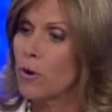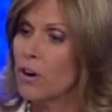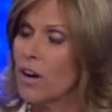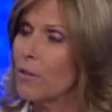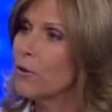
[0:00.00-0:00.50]

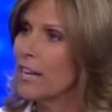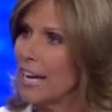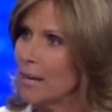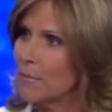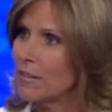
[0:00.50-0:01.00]
were other
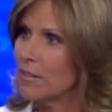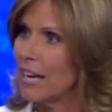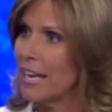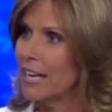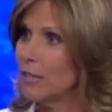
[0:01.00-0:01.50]
camps that
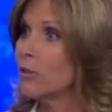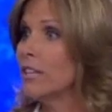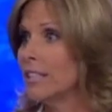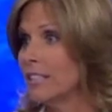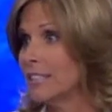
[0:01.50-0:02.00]
had entered
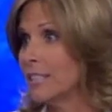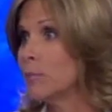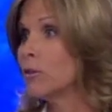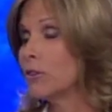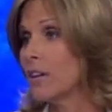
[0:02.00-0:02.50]
into
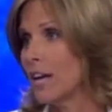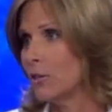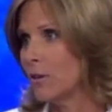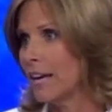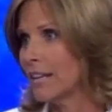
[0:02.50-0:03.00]
similar
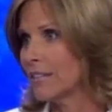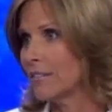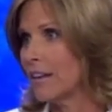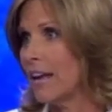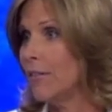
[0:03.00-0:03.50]

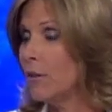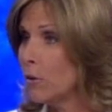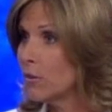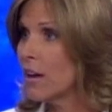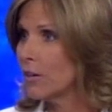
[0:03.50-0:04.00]
contracts, and those